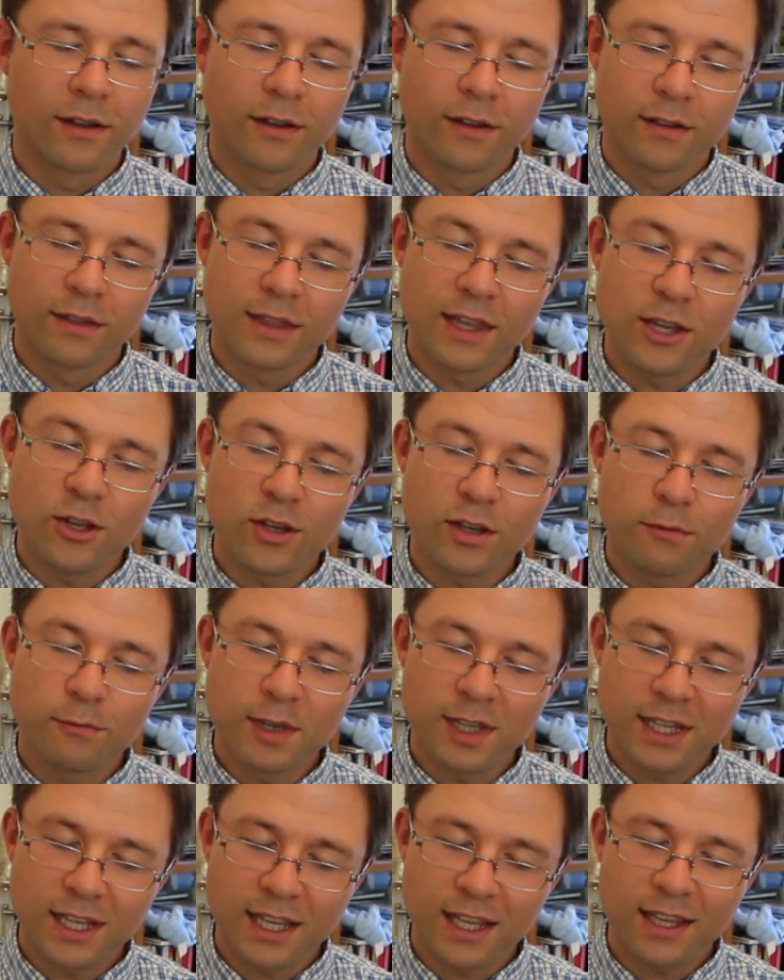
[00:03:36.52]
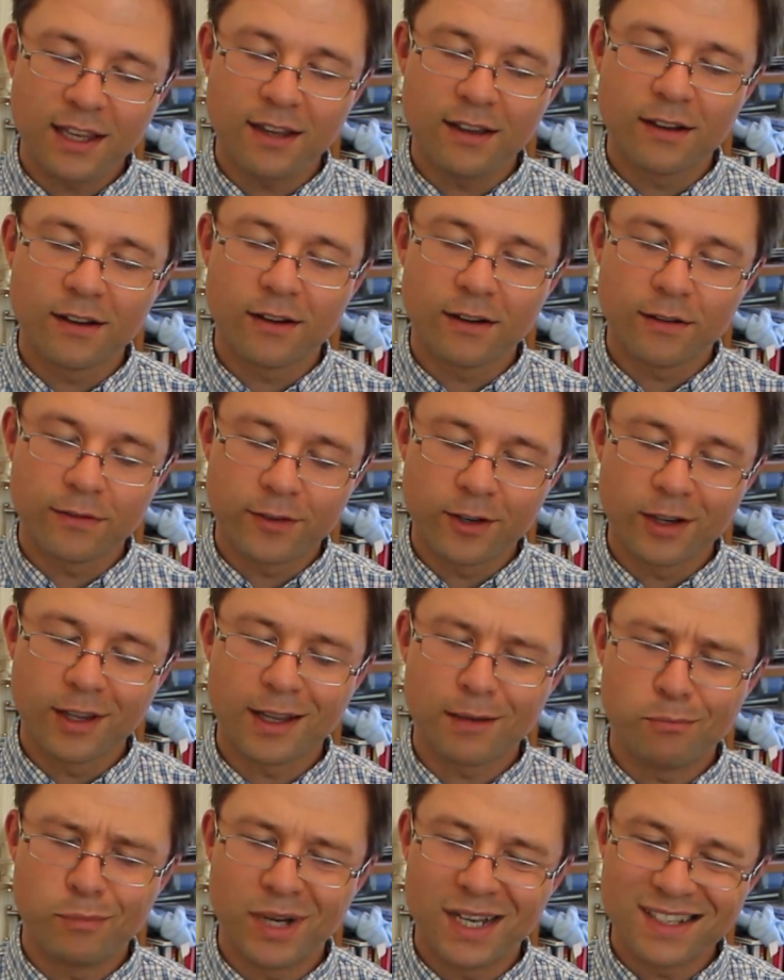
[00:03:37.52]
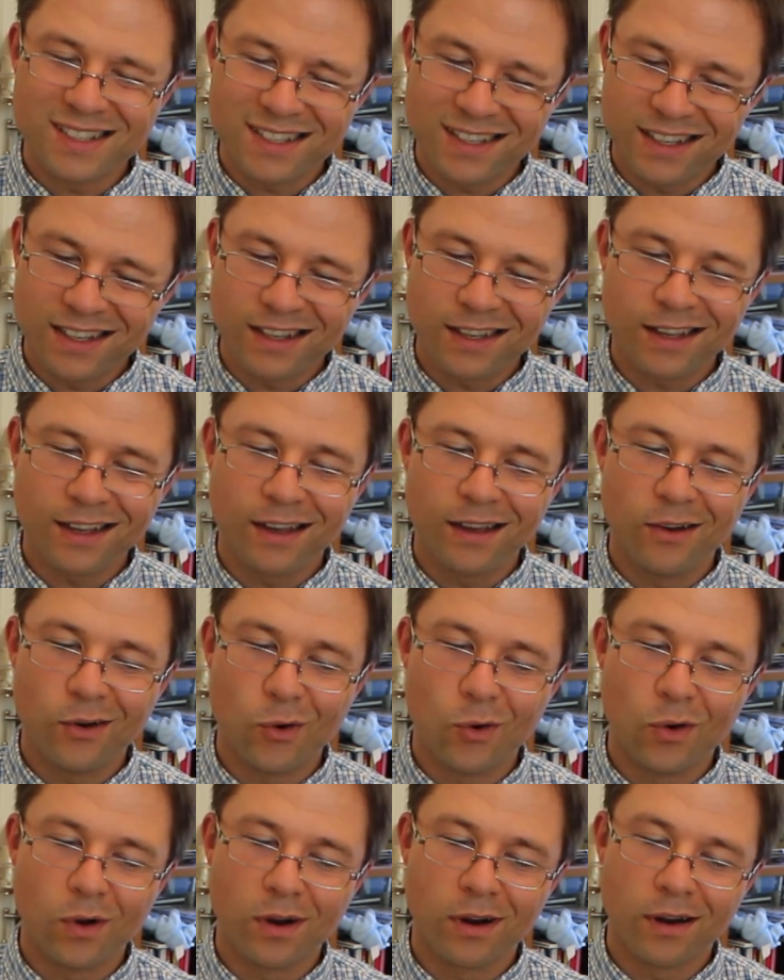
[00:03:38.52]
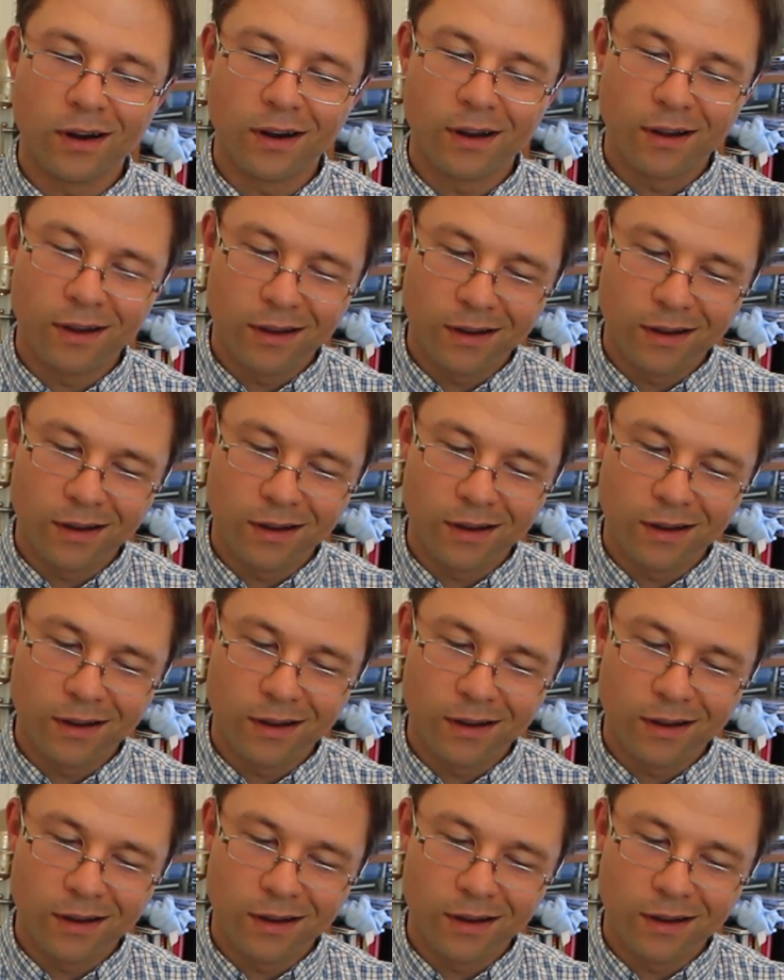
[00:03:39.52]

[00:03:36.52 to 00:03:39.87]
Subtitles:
Then you can really hear if you're buzzing or